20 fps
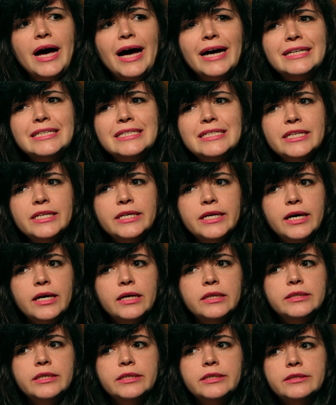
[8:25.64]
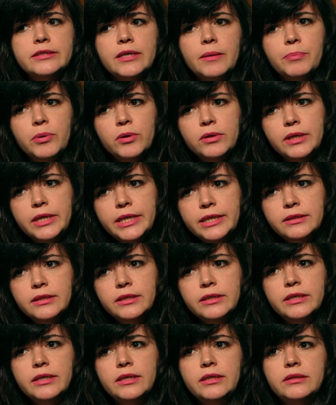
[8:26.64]
idea that is a
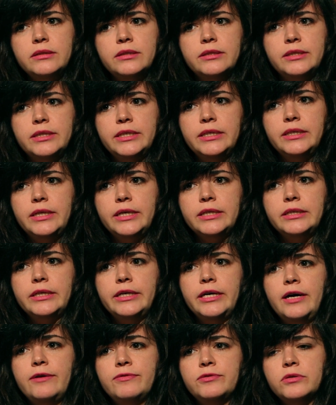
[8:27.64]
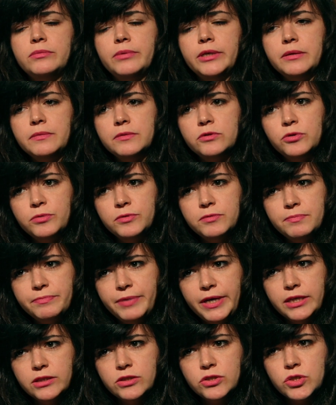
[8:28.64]
political thing, and they have to
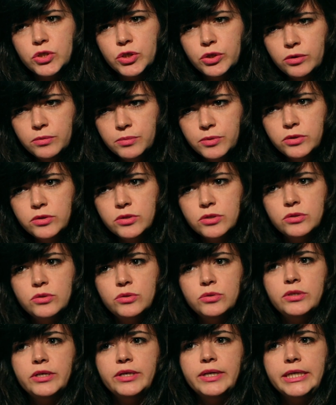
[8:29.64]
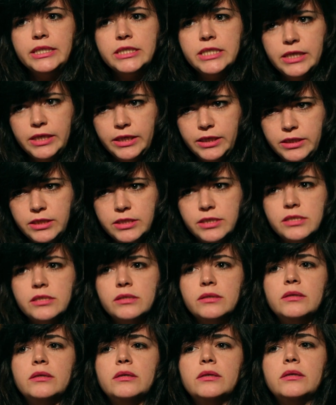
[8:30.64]
pay tribute to their
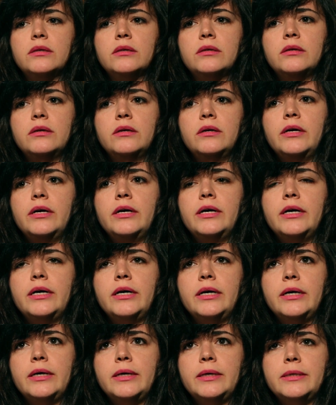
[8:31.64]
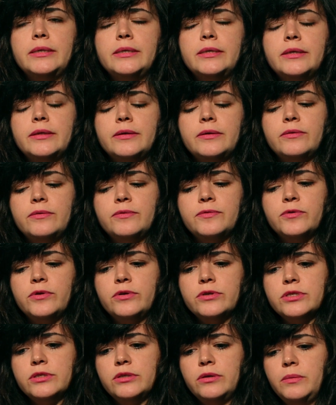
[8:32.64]
ideas. And of
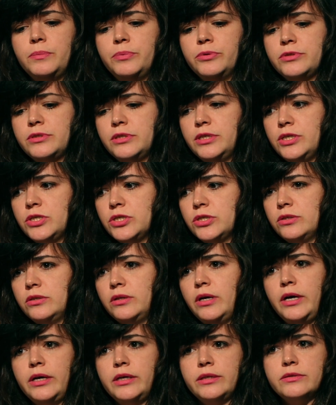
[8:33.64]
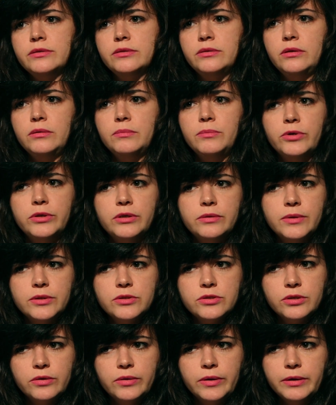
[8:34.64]
course, the opposition has no money
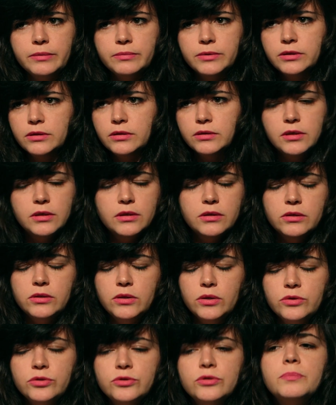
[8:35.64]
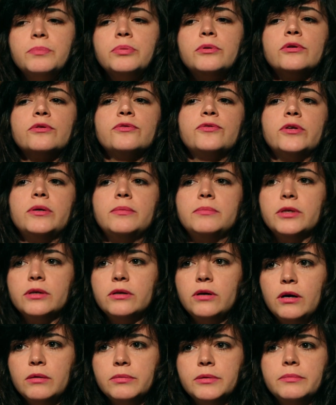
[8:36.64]
whatsoever, no support from the
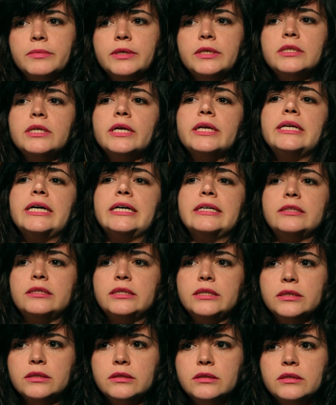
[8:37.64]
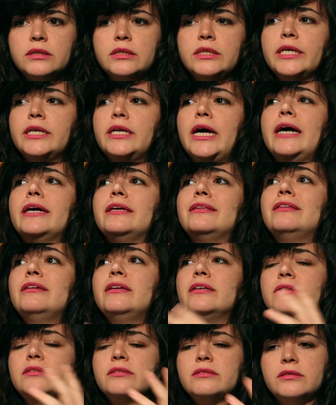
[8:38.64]
government. And I think in an
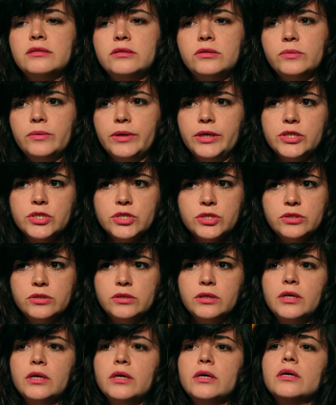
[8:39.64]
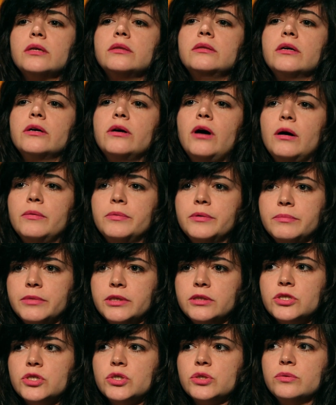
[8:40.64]
ideal situation, the
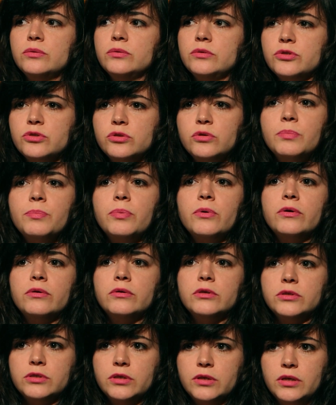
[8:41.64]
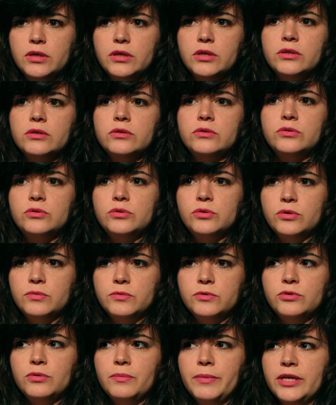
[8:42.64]
government should support
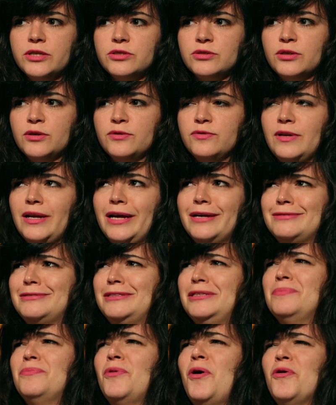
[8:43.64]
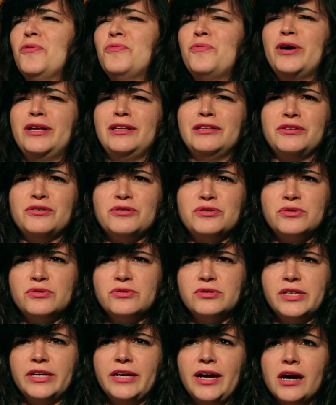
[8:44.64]
to make sort of like Simone Weil used
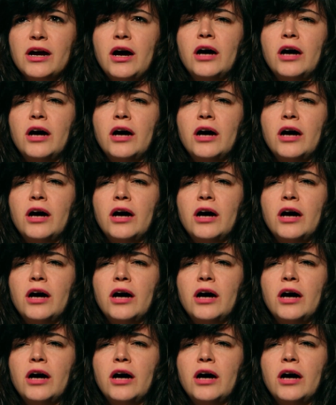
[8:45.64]
to say, a